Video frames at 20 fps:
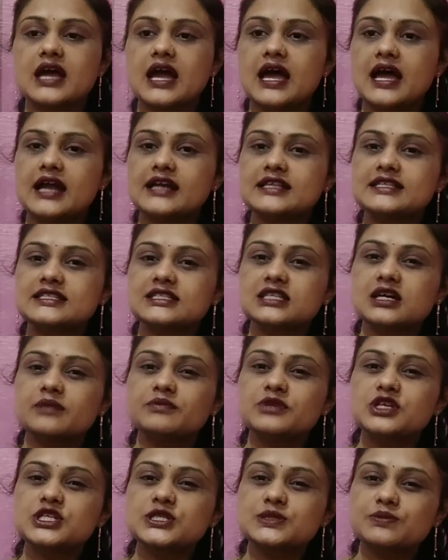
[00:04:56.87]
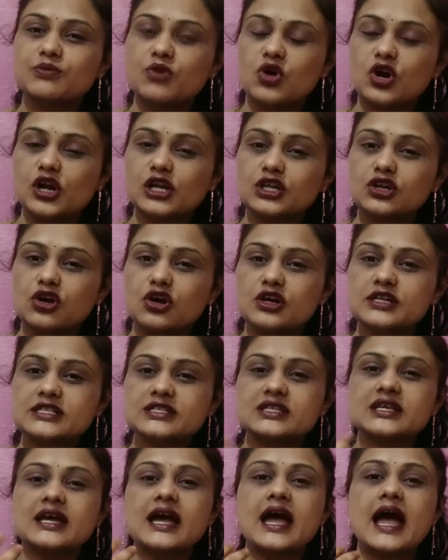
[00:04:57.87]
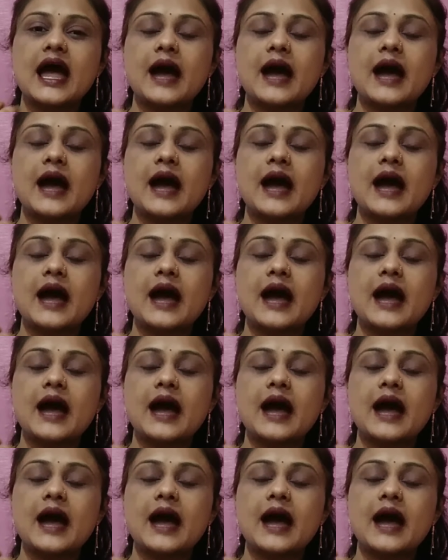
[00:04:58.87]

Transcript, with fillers: And some small dots,